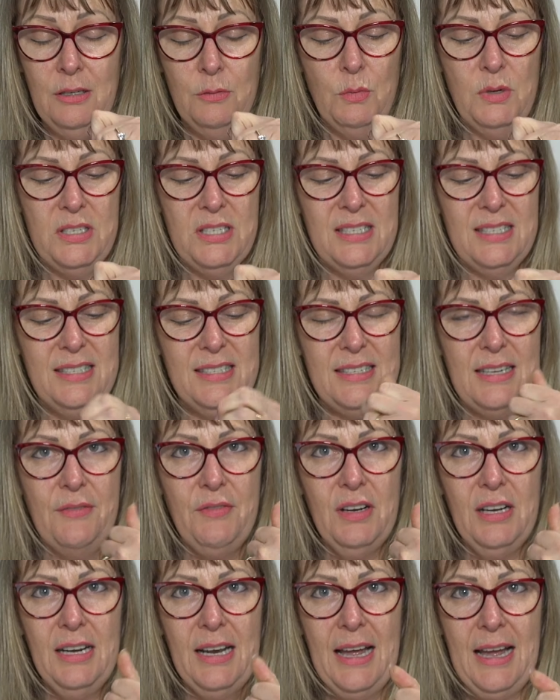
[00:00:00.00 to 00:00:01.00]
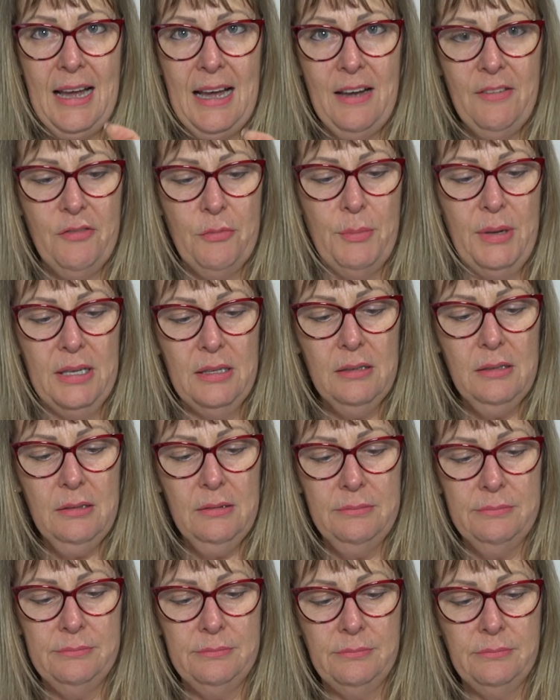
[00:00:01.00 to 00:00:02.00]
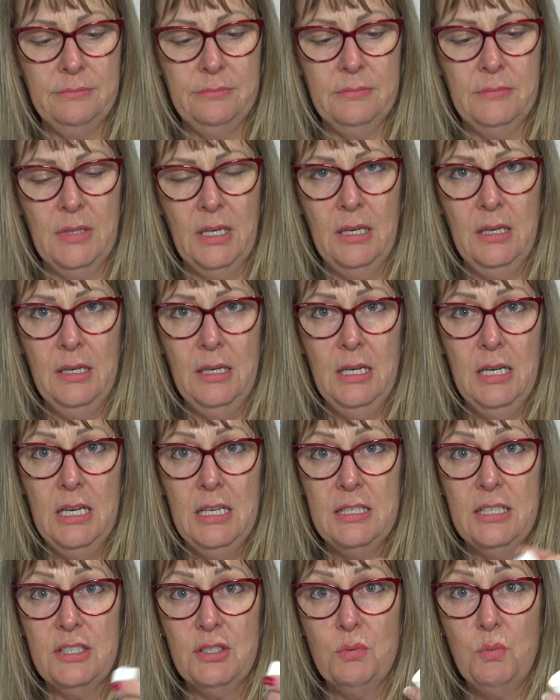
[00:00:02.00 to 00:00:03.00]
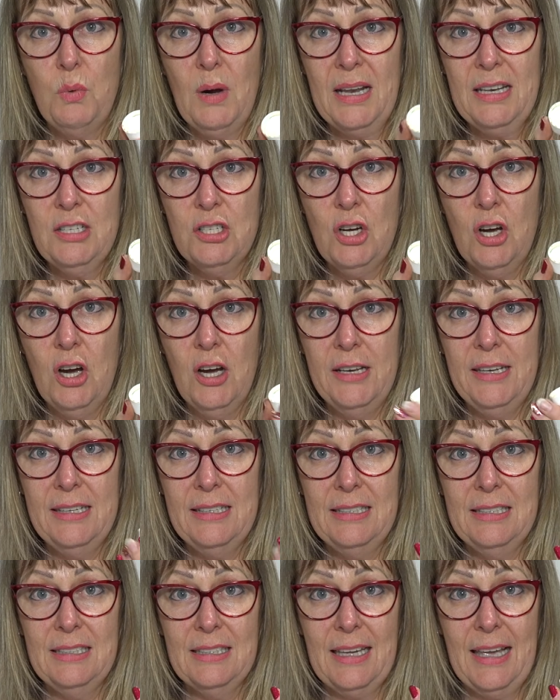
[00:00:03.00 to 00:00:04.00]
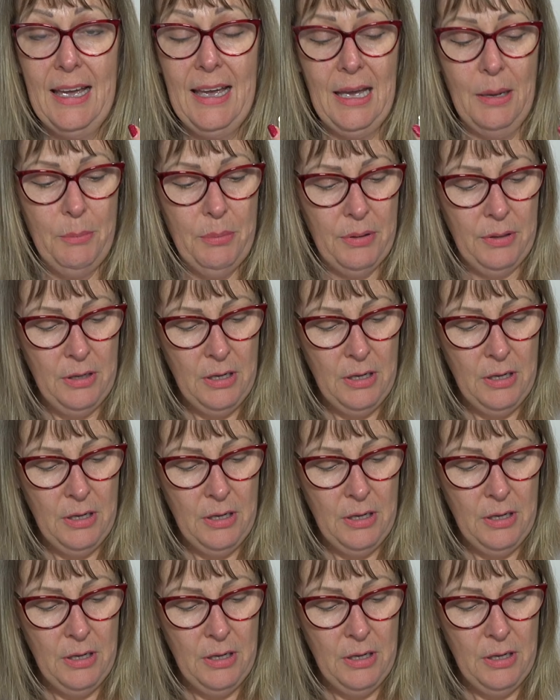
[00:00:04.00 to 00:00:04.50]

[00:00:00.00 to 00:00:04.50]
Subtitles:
which is 7.5 ml. Just one tiny little cap